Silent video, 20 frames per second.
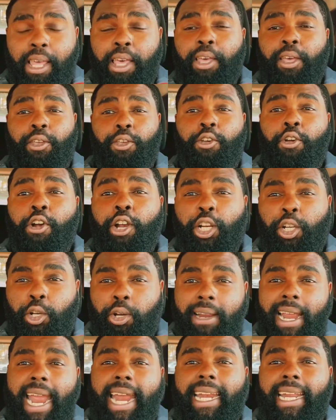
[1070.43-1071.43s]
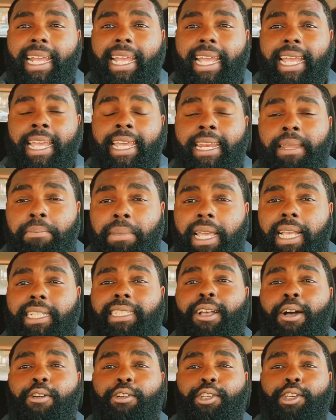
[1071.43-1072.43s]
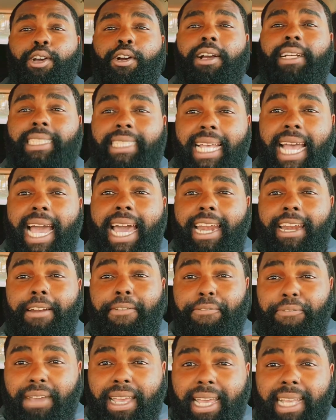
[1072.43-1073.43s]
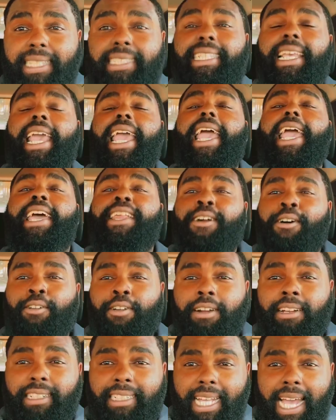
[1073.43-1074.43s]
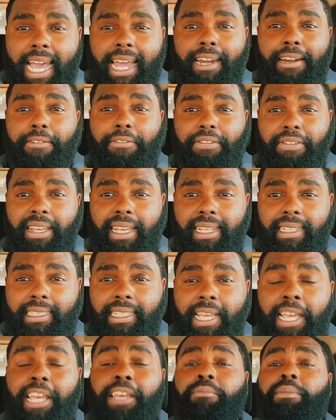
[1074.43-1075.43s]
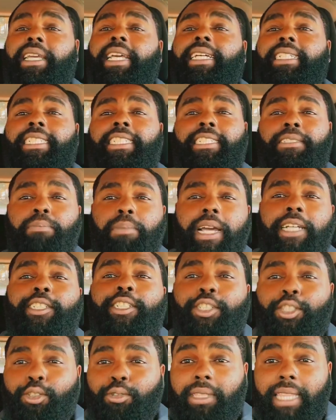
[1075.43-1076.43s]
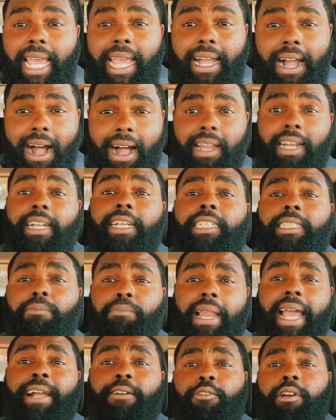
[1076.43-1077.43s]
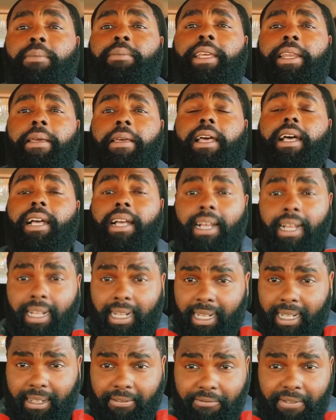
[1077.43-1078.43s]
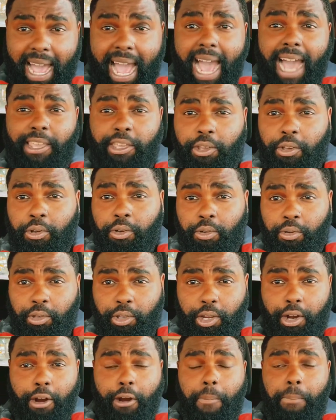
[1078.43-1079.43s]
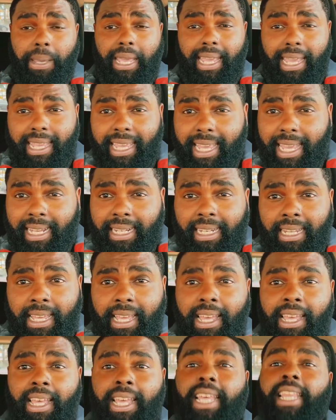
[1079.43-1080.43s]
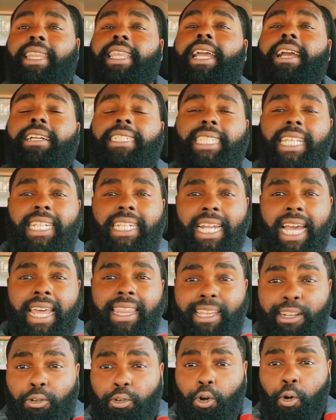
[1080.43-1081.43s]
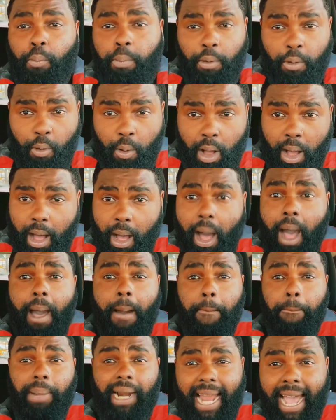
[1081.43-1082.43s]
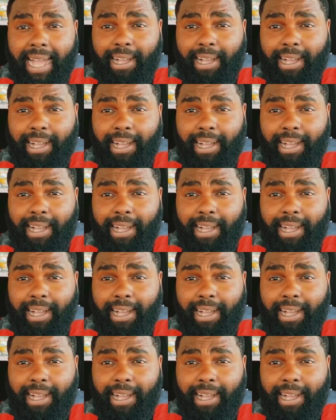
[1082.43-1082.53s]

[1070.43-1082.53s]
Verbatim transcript: You are creating enemies on your side of the fence and on our side of the fence. Because as much as you think all of these black women uh, value your opinion, there's another group of uh, black